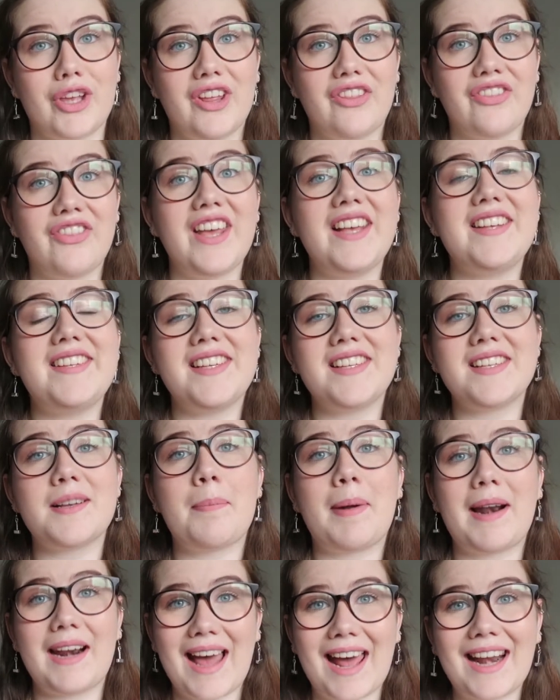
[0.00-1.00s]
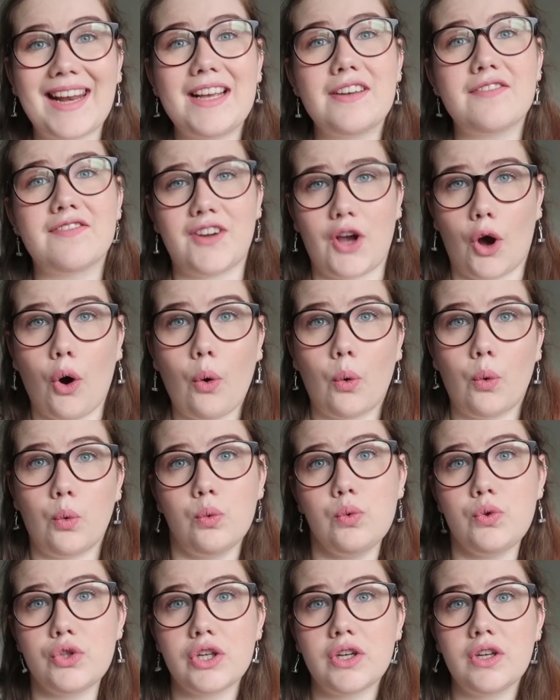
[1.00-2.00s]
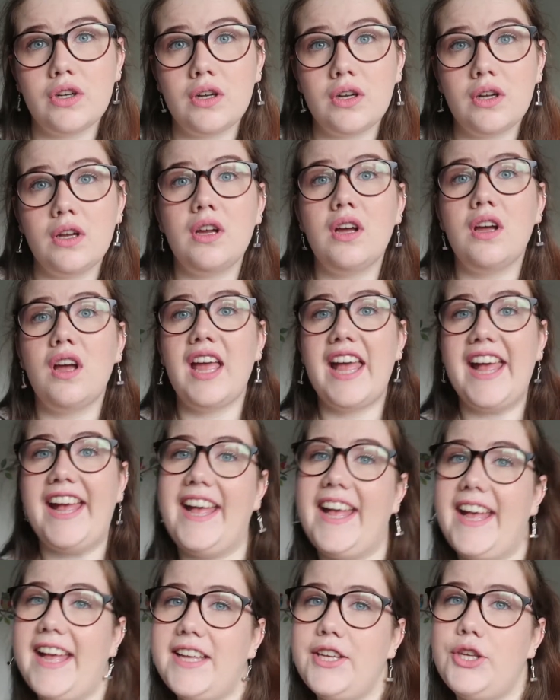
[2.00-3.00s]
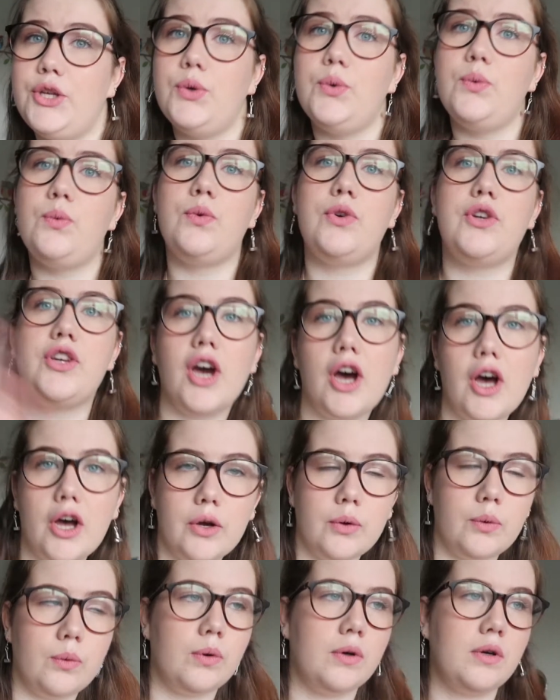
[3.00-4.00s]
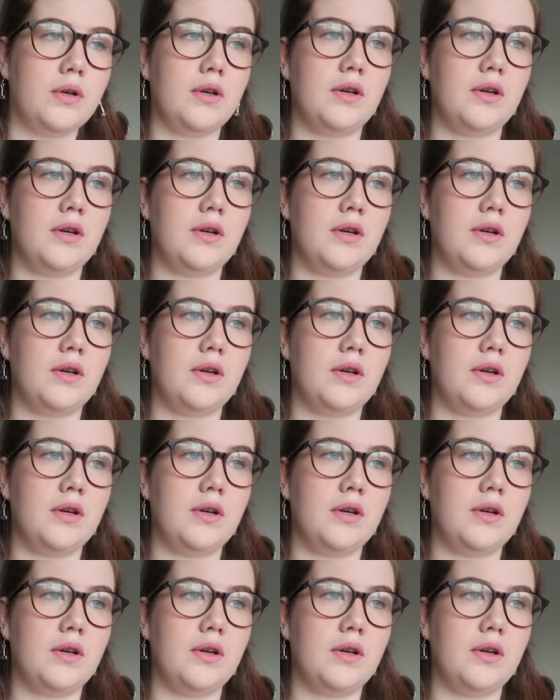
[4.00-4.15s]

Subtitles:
this is a planet of gold, here you go.